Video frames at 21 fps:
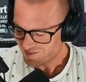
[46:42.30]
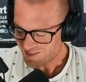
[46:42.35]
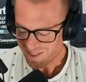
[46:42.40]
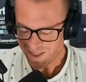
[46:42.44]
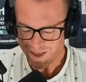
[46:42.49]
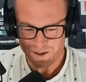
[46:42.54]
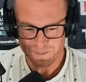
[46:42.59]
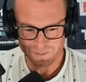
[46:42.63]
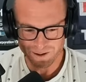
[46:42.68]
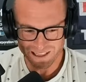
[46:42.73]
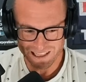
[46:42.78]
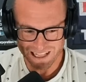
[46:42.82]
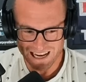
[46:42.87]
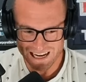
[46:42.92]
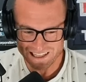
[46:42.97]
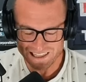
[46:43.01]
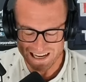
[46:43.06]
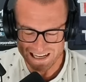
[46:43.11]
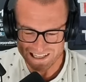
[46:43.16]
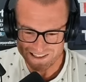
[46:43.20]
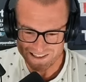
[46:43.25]
but like
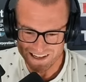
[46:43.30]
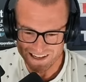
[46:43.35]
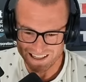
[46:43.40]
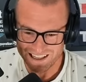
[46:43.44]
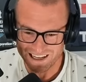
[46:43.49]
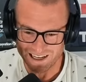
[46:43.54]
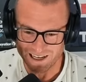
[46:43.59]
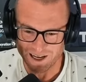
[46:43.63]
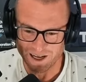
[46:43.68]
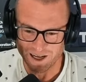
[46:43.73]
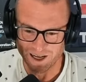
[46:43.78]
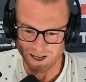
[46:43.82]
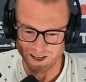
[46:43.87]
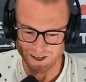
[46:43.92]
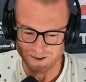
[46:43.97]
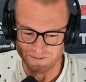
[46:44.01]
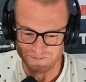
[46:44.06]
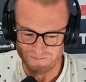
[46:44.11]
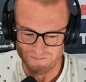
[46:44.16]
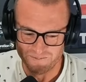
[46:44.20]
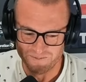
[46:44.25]
that's not like I
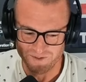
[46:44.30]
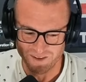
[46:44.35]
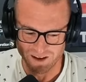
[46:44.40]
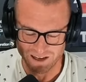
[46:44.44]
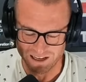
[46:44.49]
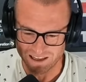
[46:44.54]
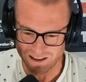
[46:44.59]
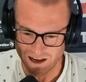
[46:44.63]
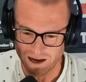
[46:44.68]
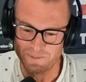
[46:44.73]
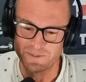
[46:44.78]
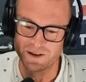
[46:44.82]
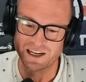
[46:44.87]
mean,